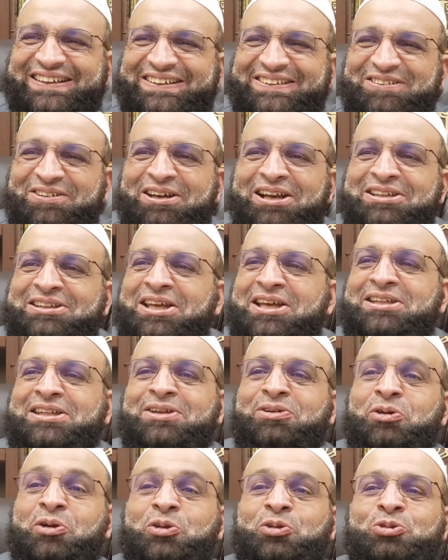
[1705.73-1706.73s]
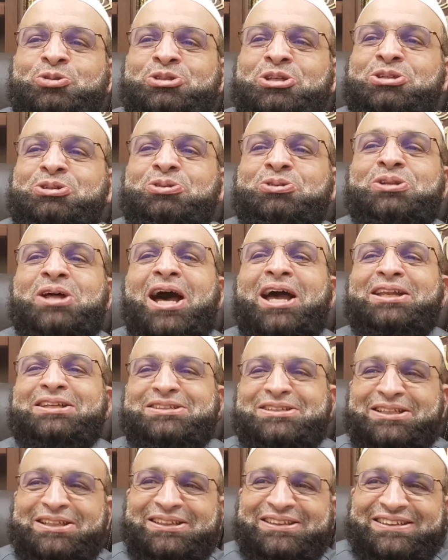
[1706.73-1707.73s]
You're going to take the window seat or the aisle
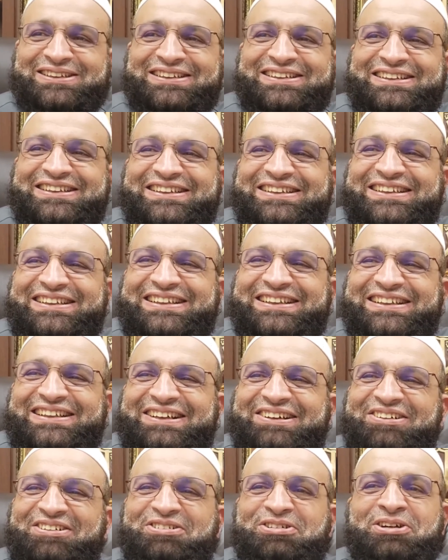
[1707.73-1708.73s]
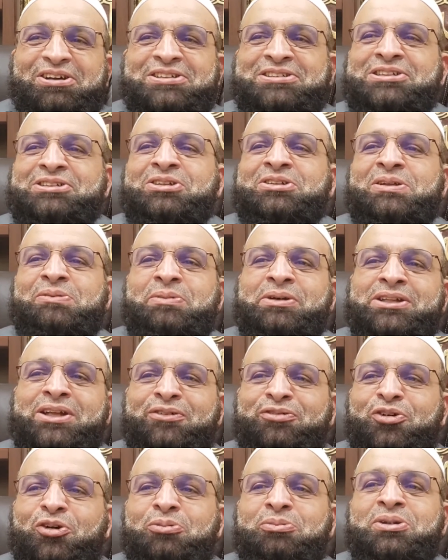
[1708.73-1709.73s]
seat. Or you're going to sit in the middle
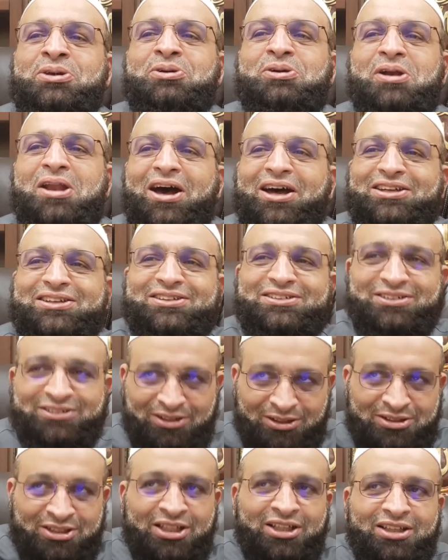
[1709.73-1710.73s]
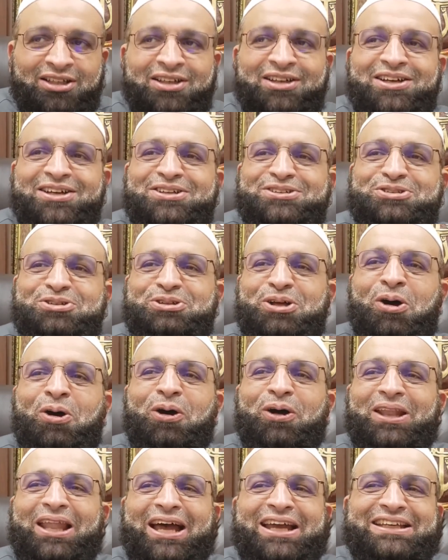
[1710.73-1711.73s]
for me or not. You see? So the
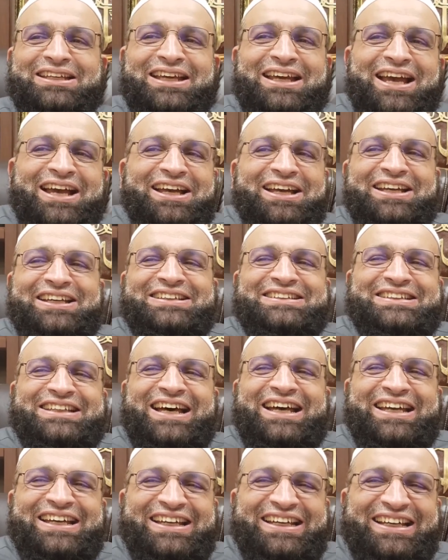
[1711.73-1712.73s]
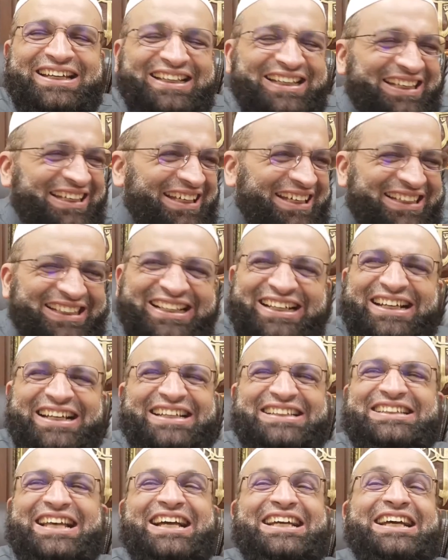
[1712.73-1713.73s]
whole idea is...
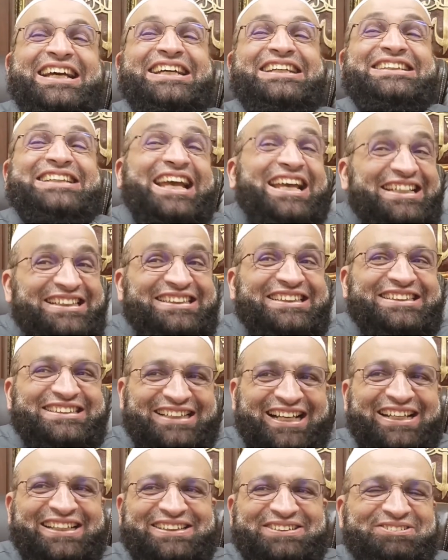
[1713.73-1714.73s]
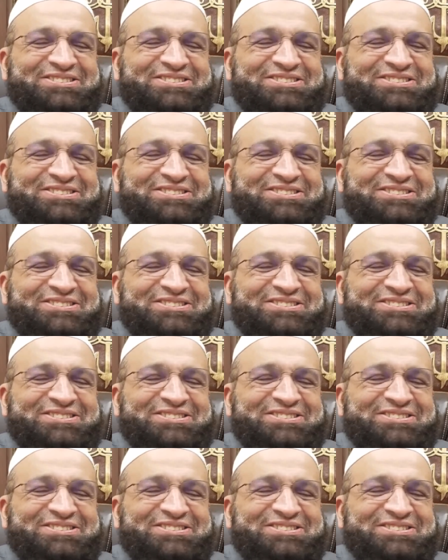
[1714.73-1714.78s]
It's like changes, right?